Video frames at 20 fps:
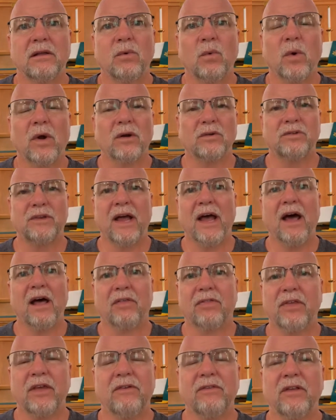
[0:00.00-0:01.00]
Where
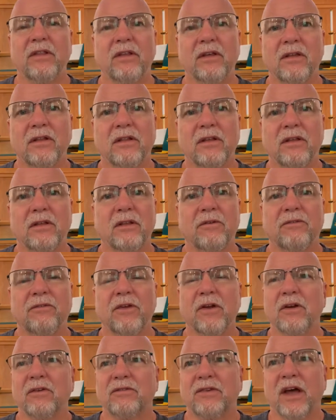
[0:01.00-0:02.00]
death, even the
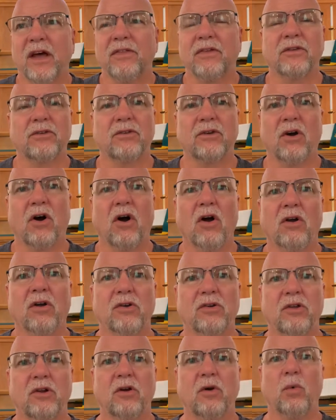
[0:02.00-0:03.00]
fear of death is
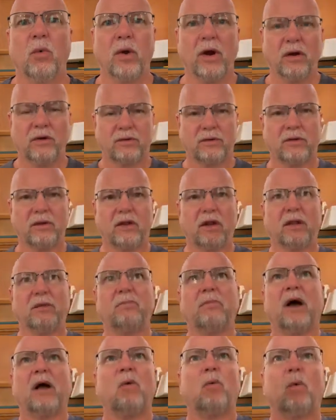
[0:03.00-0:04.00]
conquered. You know where, you know,
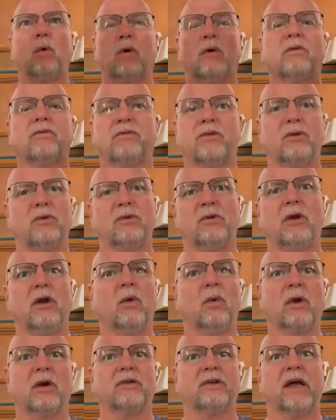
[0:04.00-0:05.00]
in my worldview, you
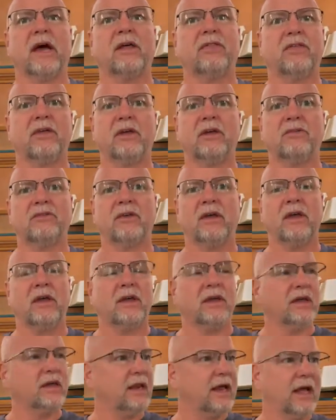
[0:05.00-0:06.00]
know where death is?
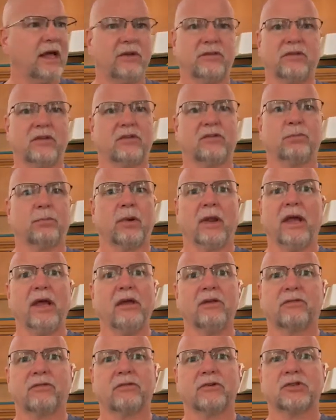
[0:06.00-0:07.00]
It has its
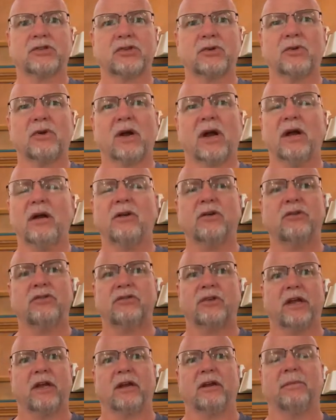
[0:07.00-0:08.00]
place for sure. I
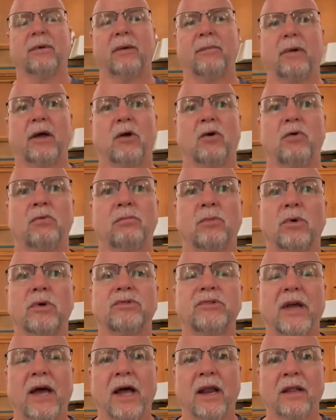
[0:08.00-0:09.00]
understand about my own
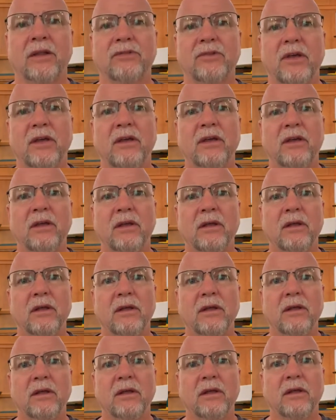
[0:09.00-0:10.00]
mortality,
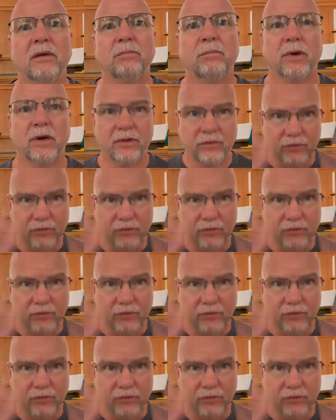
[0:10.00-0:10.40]
but